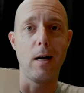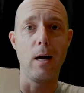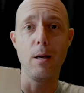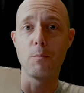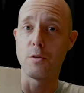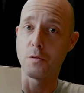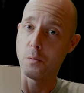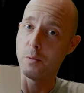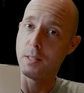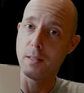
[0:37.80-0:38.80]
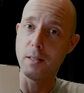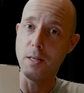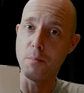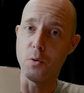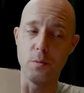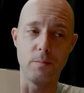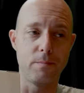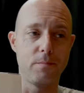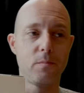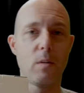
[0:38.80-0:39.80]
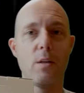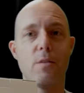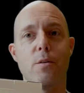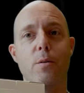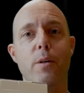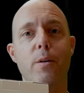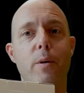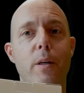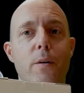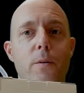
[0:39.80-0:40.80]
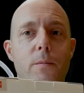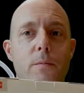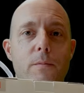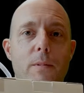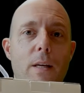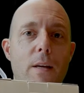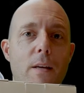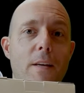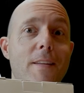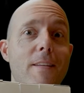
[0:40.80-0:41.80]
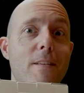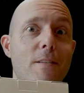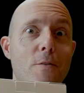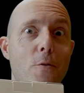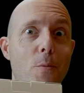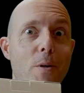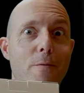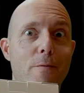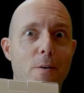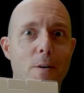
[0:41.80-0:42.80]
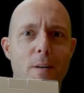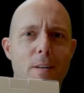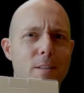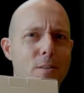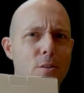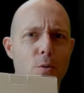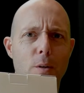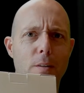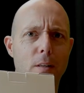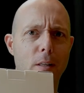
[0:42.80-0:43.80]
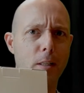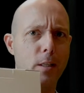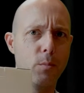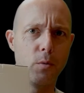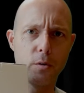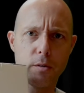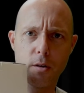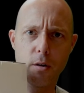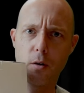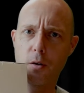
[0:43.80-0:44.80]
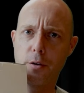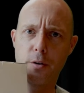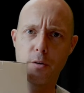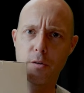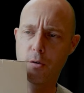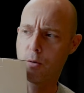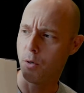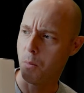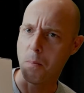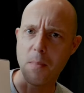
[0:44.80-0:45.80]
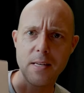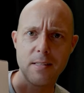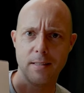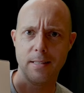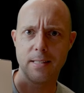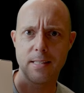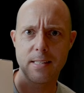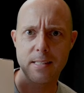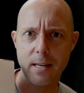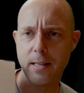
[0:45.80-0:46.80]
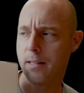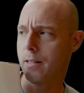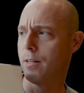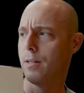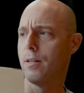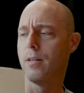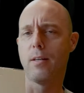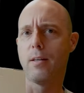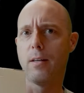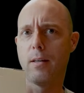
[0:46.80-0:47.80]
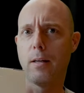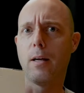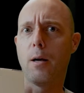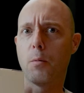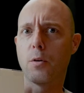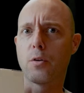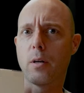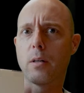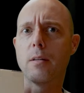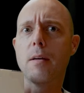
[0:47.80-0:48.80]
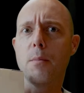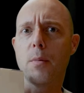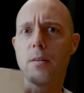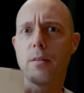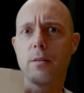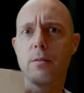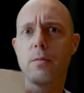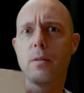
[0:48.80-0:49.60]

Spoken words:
I'm just going to get a gimbal. So here we go. This is going to be fun. So exciting. Gimbals. Oh, they're so amazingly exciting. I'm going to try to contain myself.